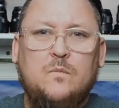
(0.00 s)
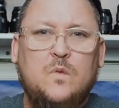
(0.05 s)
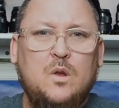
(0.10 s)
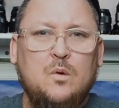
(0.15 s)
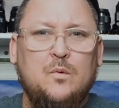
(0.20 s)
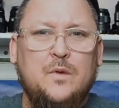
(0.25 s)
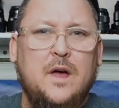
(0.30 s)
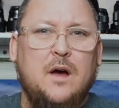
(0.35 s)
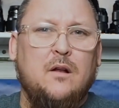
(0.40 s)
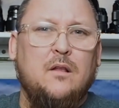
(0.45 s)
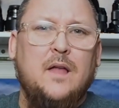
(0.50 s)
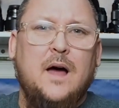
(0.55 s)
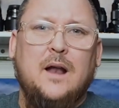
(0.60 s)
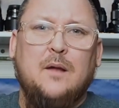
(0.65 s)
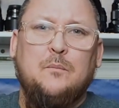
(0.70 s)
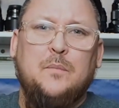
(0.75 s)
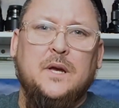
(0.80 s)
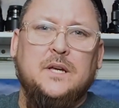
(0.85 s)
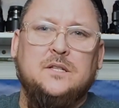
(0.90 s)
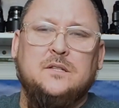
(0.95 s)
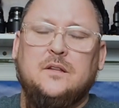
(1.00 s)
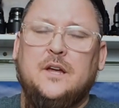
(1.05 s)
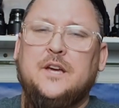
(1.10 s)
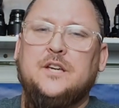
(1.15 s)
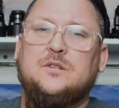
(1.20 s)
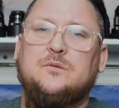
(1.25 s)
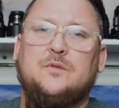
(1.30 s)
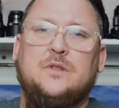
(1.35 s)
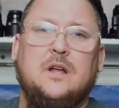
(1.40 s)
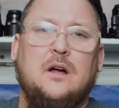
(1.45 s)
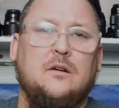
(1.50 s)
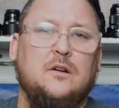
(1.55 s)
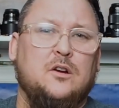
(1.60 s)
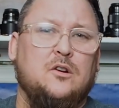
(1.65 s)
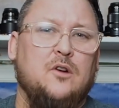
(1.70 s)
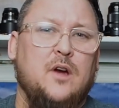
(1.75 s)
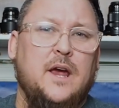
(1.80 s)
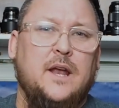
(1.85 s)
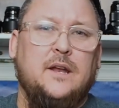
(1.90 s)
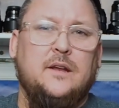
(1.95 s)
without a lot of pixelation, without a lot of
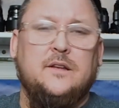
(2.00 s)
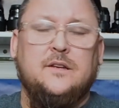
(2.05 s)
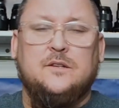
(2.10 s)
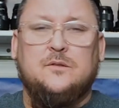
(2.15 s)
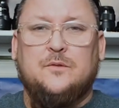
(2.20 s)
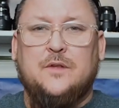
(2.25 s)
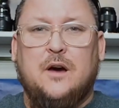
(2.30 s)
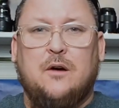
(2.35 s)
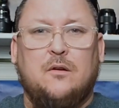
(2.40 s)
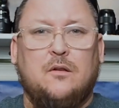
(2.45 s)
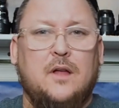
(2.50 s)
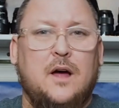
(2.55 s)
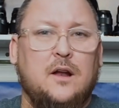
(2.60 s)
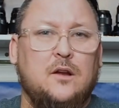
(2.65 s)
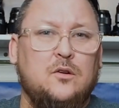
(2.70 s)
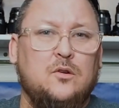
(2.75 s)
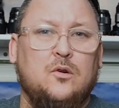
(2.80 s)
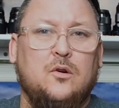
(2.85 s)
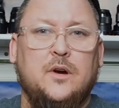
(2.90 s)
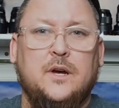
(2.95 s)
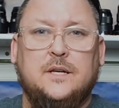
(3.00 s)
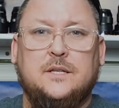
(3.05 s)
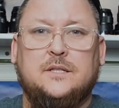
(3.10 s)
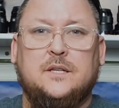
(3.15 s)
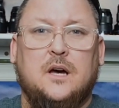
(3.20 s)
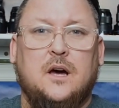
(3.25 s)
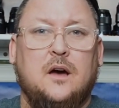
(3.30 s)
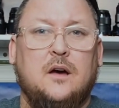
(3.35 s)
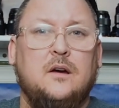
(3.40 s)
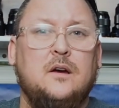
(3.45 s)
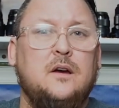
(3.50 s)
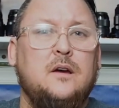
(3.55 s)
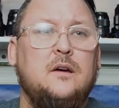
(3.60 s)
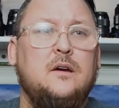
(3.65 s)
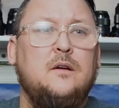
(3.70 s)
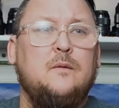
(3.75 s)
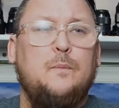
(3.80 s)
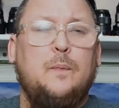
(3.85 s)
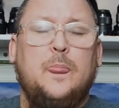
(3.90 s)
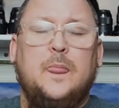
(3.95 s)
graininess, without a lot of noise.
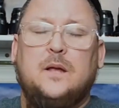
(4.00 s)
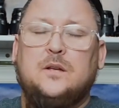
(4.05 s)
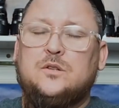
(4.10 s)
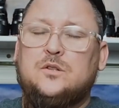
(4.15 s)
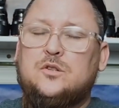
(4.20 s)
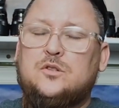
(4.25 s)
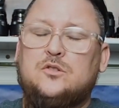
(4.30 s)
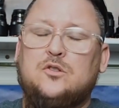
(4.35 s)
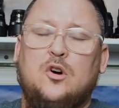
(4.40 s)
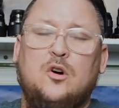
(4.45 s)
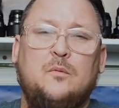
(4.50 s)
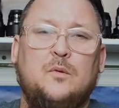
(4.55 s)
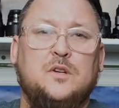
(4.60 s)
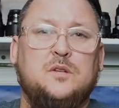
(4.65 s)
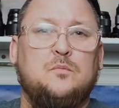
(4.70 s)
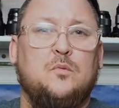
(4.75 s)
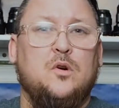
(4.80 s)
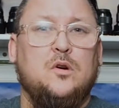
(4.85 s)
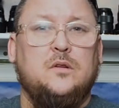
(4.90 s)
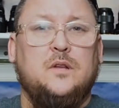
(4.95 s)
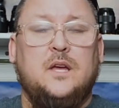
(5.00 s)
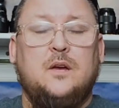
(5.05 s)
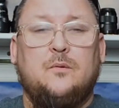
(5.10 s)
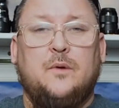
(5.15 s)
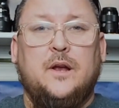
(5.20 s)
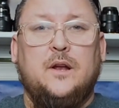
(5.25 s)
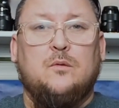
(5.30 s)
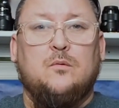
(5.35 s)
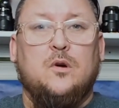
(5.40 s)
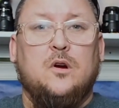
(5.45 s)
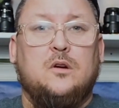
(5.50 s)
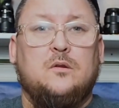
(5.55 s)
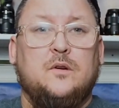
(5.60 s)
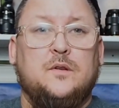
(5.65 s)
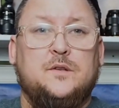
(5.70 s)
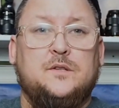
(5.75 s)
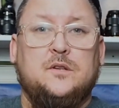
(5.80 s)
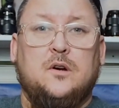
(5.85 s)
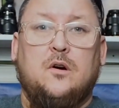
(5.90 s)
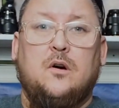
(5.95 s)
So much more leeway to work
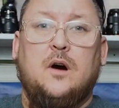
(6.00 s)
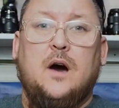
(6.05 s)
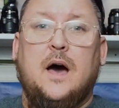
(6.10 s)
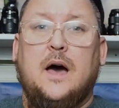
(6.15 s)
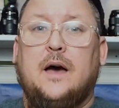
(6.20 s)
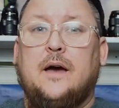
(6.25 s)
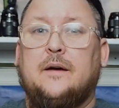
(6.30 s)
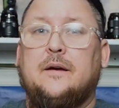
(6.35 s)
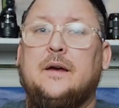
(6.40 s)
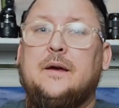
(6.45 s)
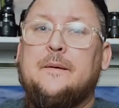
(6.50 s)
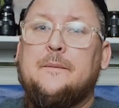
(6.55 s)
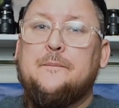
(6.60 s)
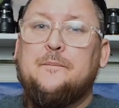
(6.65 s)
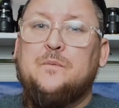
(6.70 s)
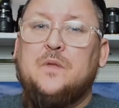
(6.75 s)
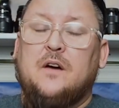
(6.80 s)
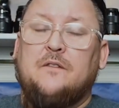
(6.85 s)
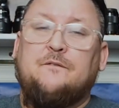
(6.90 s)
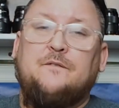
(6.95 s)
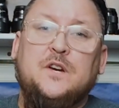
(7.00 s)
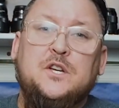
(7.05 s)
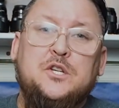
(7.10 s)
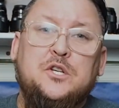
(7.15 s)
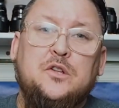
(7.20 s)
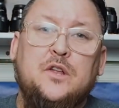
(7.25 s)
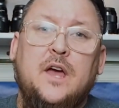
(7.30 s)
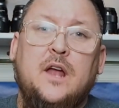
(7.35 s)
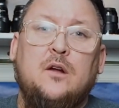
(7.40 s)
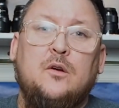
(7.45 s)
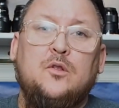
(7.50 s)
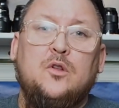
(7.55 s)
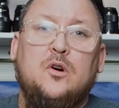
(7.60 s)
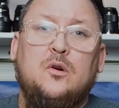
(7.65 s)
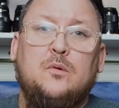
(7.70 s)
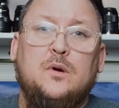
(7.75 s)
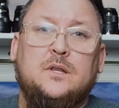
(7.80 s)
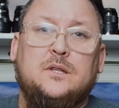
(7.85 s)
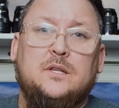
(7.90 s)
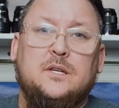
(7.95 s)
with. So I don't know
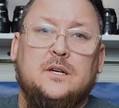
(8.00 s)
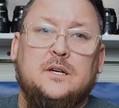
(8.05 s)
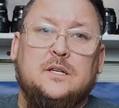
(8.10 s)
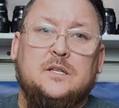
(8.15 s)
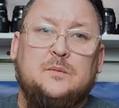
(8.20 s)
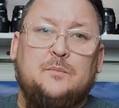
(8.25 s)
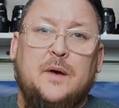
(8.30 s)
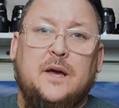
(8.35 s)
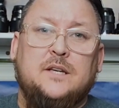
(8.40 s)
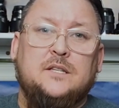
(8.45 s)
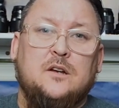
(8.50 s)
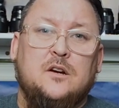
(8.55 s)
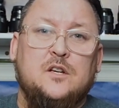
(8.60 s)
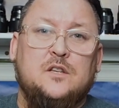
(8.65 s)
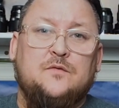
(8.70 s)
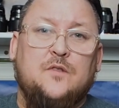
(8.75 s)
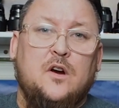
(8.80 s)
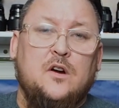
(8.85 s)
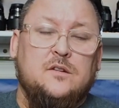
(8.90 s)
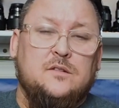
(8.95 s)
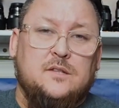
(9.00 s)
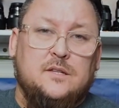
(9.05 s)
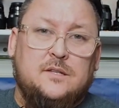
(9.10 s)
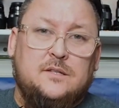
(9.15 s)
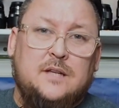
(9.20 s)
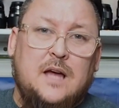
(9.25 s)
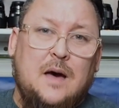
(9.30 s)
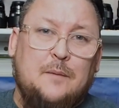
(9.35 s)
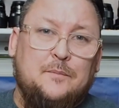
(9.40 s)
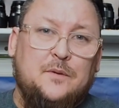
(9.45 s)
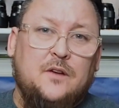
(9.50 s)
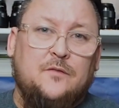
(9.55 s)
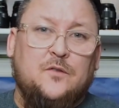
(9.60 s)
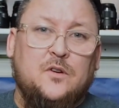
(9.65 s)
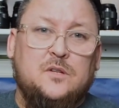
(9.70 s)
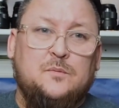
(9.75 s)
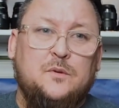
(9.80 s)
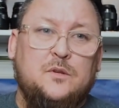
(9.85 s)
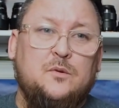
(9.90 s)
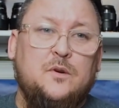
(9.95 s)
what the specs are as far as the stop
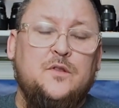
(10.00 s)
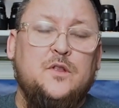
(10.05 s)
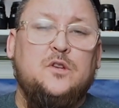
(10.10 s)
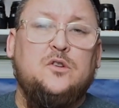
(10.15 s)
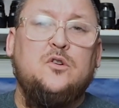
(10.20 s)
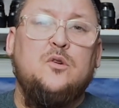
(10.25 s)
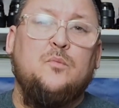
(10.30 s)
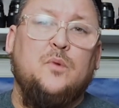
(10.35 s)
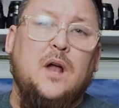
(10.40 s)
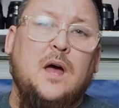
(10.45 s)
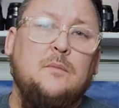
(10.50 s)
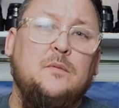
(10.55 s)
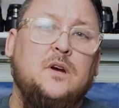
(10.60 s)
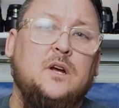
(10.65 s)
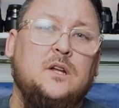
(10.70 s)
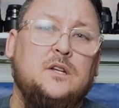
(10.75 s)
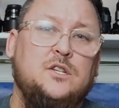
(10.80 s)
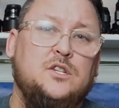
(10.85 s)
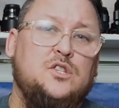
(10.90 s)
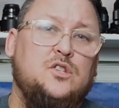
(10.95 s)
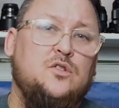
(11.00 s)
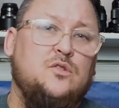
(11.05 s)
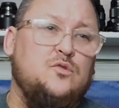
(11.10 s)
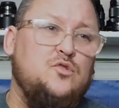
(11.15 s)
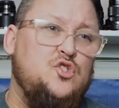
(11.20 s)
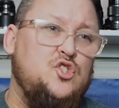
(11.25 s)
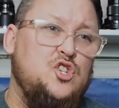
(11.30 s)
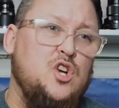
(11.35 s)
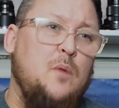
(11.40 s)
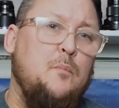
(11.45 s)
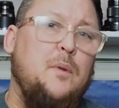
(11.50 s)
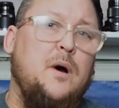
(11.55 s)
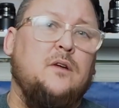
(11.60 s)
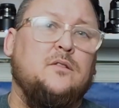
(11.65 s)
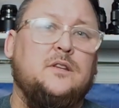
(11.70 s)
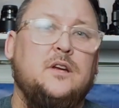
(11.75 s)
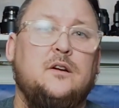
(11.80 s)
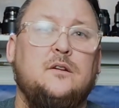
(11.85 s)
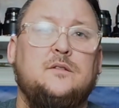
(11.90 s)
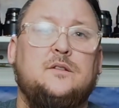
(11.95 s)
difference between the two, but I'm gonna just jump
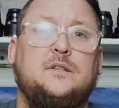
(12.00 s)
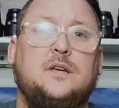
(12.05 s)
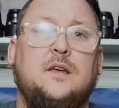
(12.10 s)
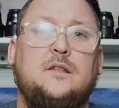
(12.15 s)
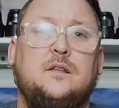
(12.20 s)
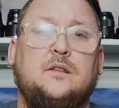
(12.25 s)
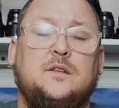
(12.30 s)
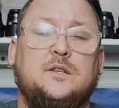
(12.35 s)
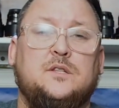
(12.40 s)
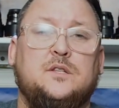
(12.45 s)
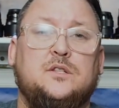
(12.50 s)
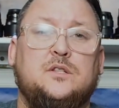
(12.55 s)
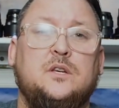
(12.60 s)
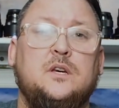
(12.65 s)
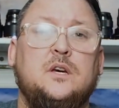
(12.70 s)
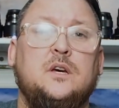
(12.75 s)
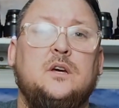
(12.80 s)
out there and say that this is